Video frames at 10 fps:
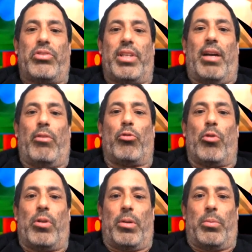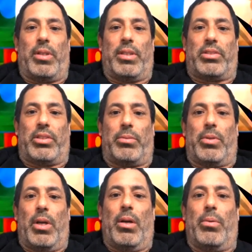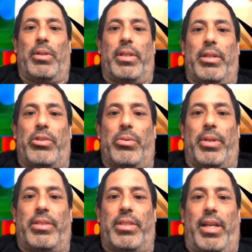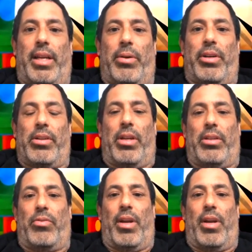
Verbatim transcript: you see how raw it was to what they're doing today, where